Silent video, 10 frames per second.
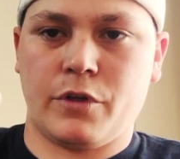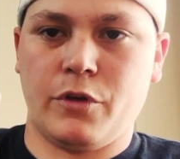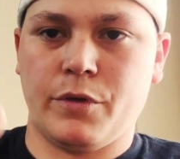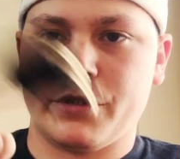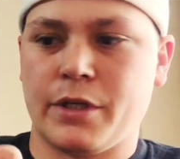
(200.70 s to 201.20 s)

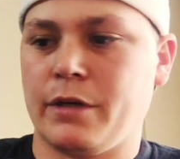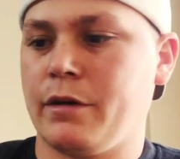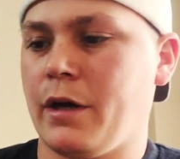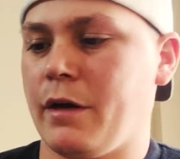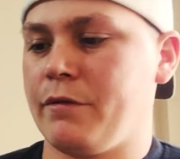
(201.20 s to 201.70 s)
QS8,
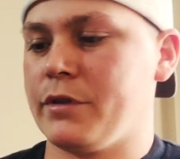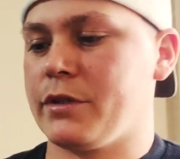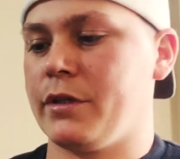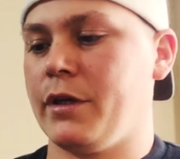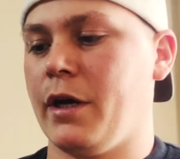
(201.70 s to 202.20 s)

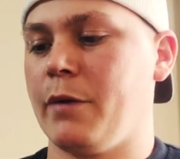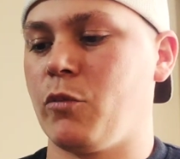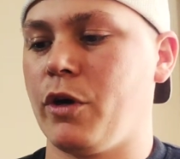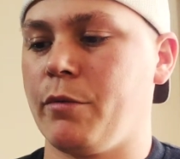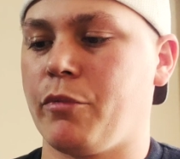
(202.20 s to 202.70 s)
obviously. I'm
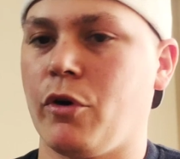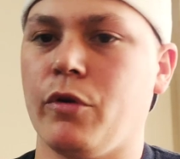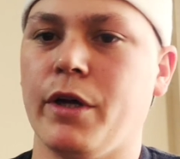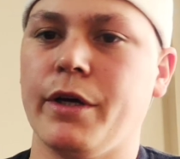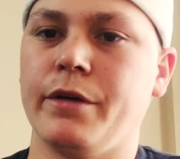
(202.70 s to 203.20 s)
running
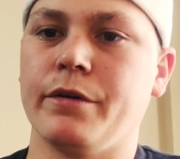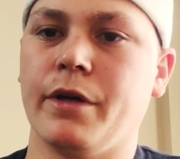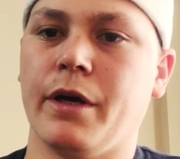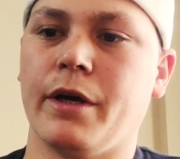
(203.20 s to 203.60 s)
Proline